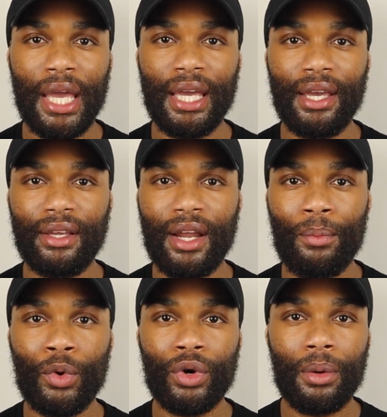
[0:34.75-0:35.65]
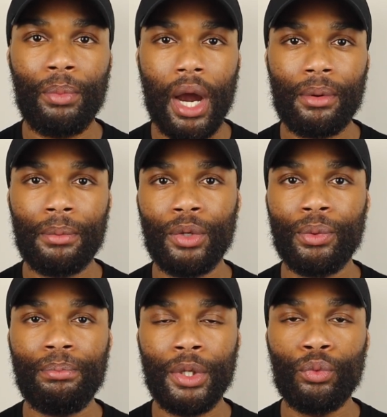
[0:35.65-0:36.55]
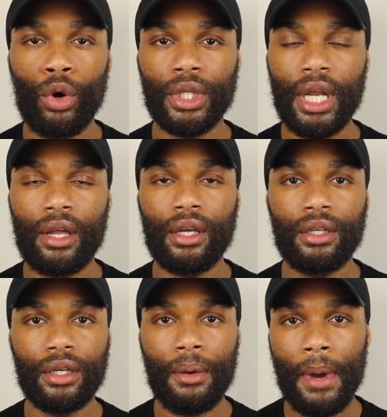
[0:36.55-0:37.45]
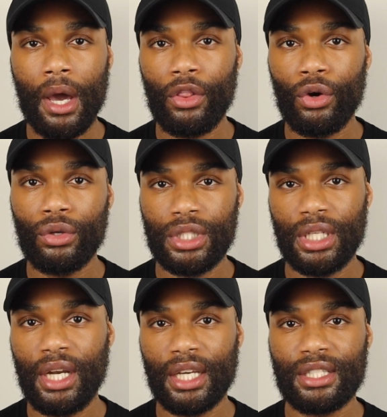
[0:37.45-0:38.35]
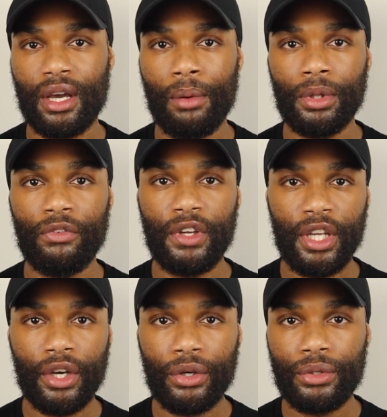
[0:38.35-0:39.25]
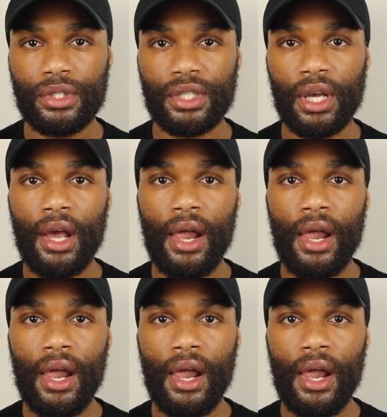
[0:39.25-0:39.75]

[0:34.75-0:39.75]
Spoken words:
and I'm going to probably be rolling out a good amount of those in the next couple of videos,